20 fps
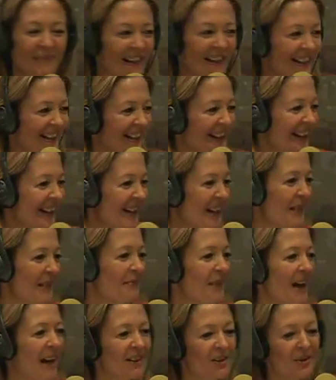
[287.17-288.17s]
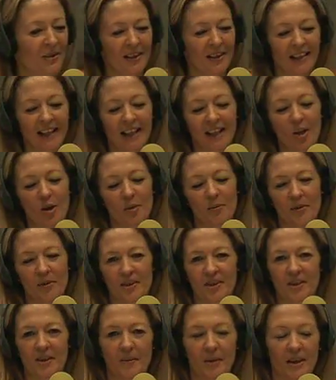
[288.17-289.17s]
it. I'm not going to Lake Como this
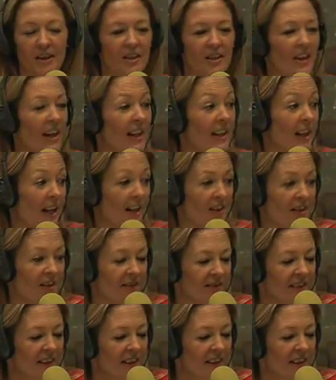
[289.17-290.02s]
summer. I decided not to.